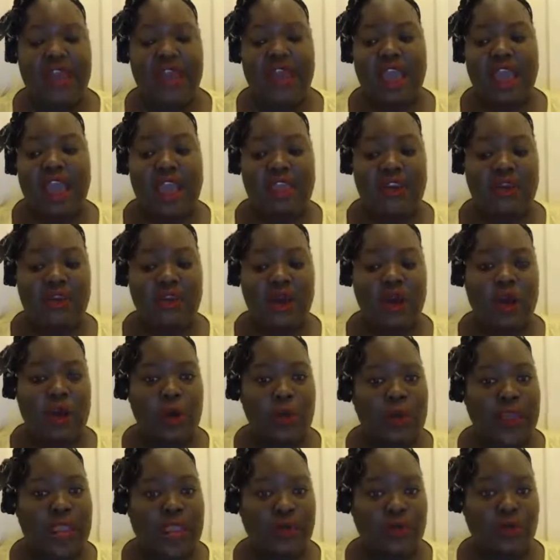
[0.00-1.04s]
and the whole
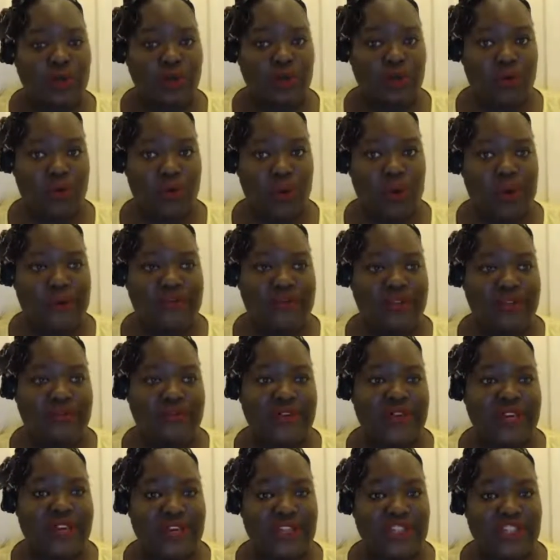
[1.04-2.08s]
parable of the
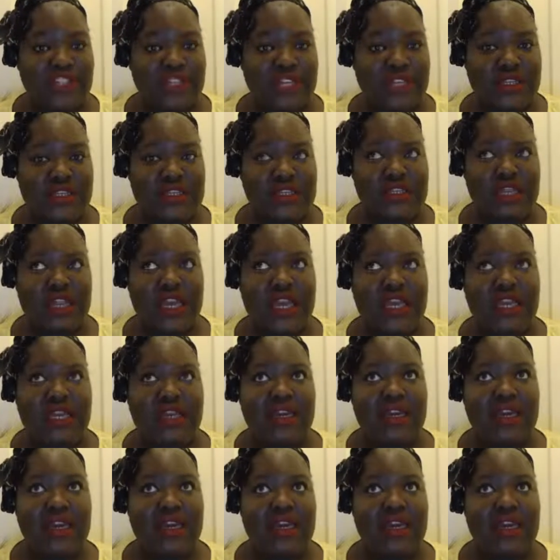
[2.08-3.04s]
virgins, like